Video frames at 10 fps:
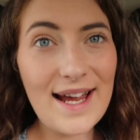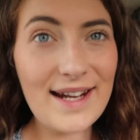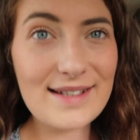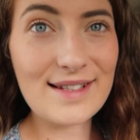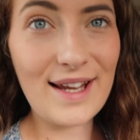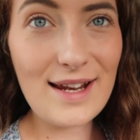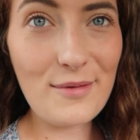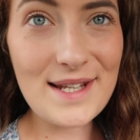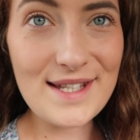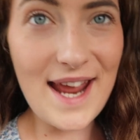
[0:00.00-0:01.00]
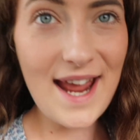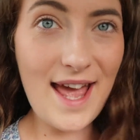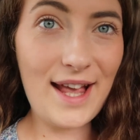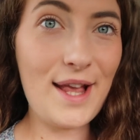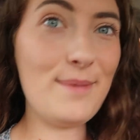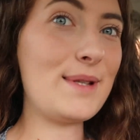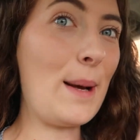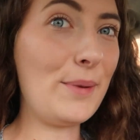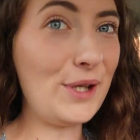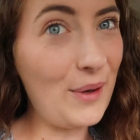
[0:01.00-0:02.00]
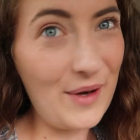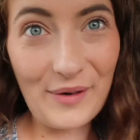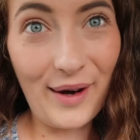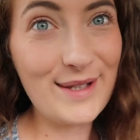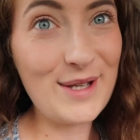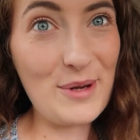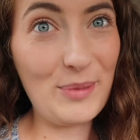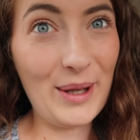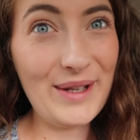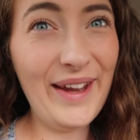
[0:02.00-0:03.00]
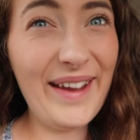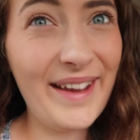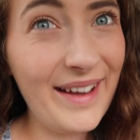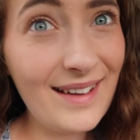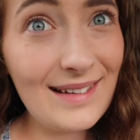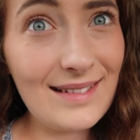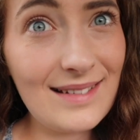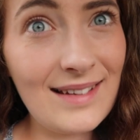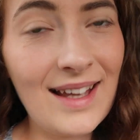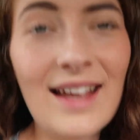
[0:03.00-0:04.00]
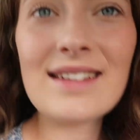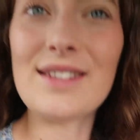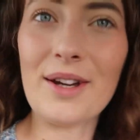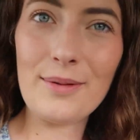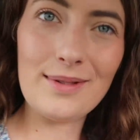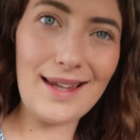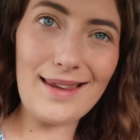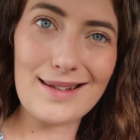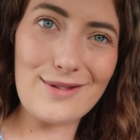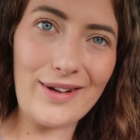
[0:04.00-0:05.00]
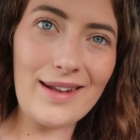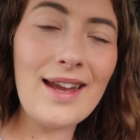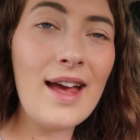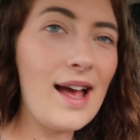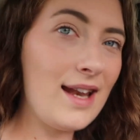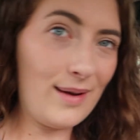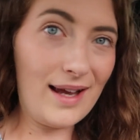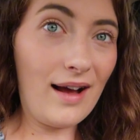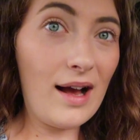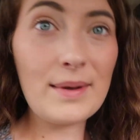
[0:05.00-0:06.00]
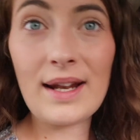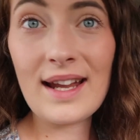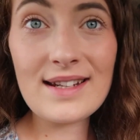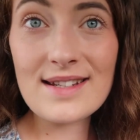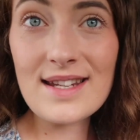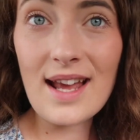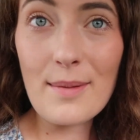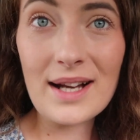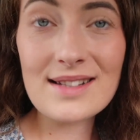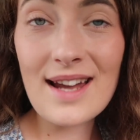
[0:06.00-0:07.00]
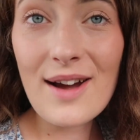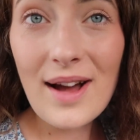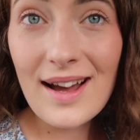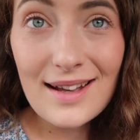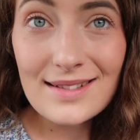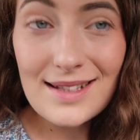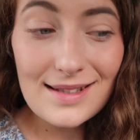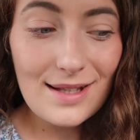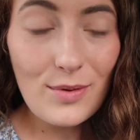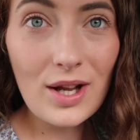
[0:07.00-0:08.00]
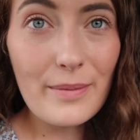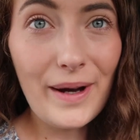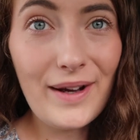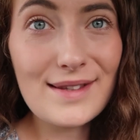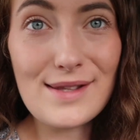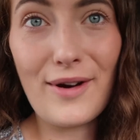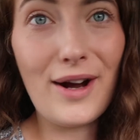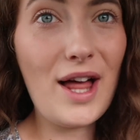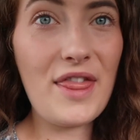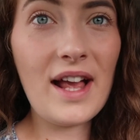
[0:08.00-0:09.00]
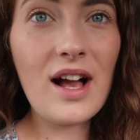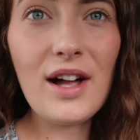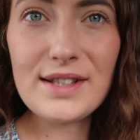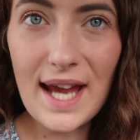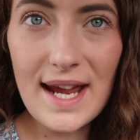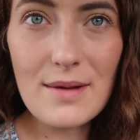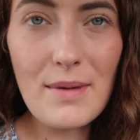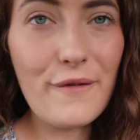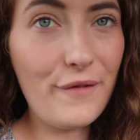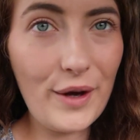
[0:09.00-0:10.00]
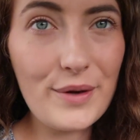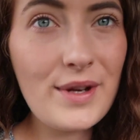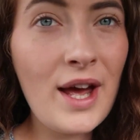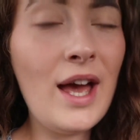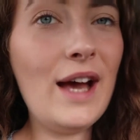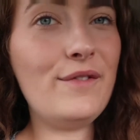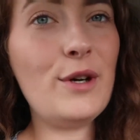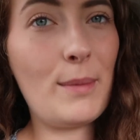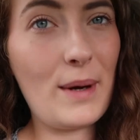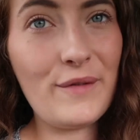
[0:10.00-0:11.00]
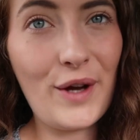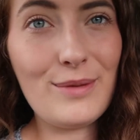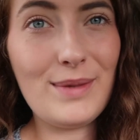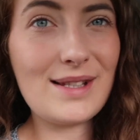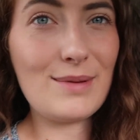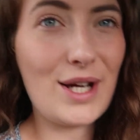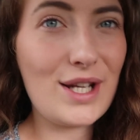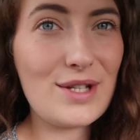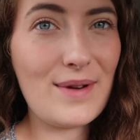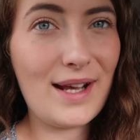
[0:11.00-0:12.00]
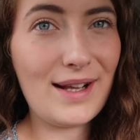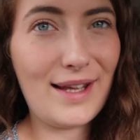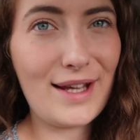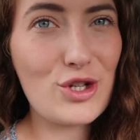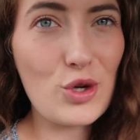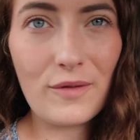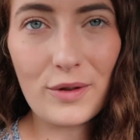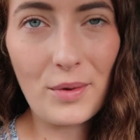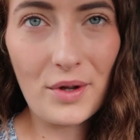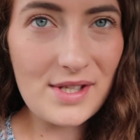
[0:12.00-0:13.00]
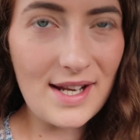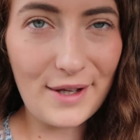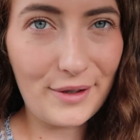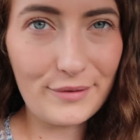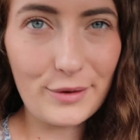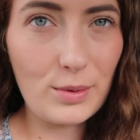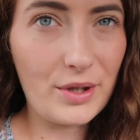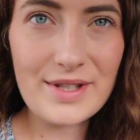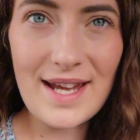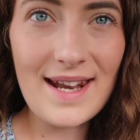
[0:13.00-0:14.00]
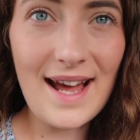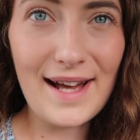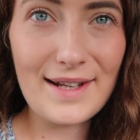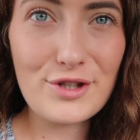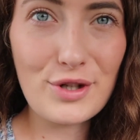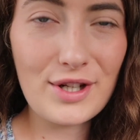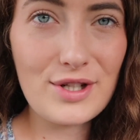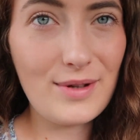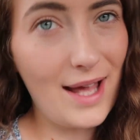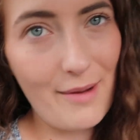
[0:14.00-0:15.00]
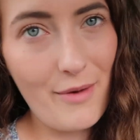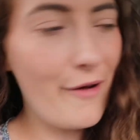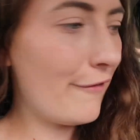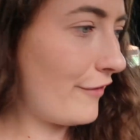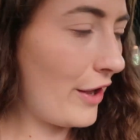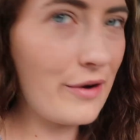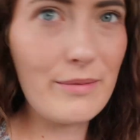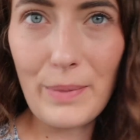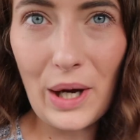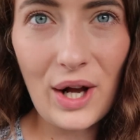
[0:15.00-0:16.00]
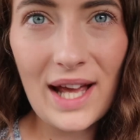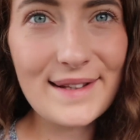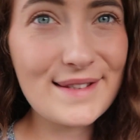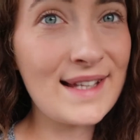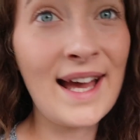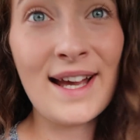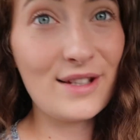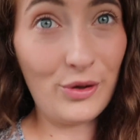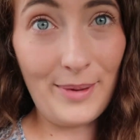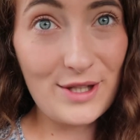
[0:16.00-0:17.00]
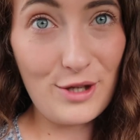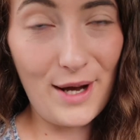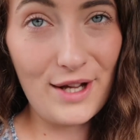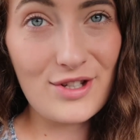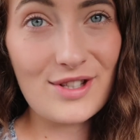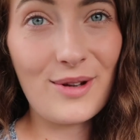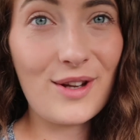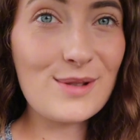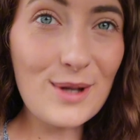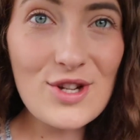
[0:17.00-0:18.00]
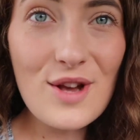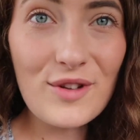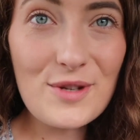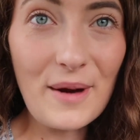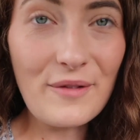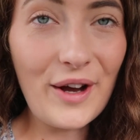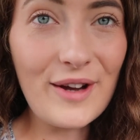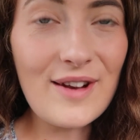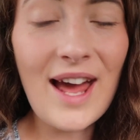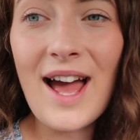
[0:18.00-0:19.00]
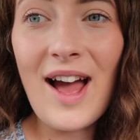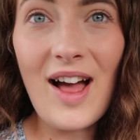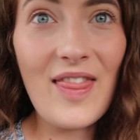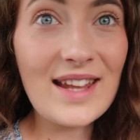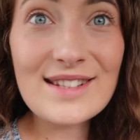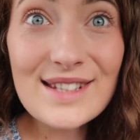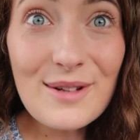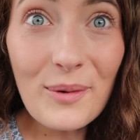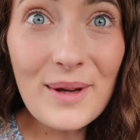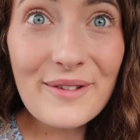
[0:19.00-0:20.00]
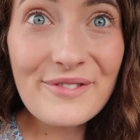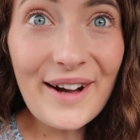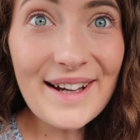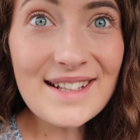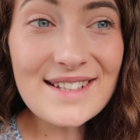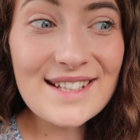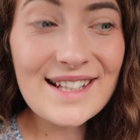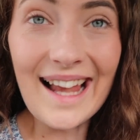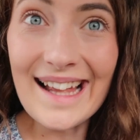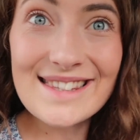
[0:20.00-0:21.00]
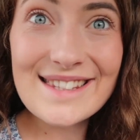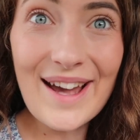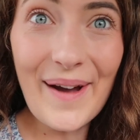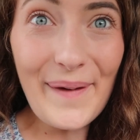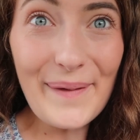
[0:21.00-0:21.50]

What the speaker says: and it's slightly windy, it keeps blowing right open. So yeah, that's fun. Anyway, I'm gonna head into TK Maxx now and see what kind of bargains there are. I think I'll take my phone and film on my phone because I'm kind of doing like short form content and long form content, and trying to do camera, phone, bargains, it's all a bit too much. So I'm gonna switch over to my phone and then see what we can find. Let's go.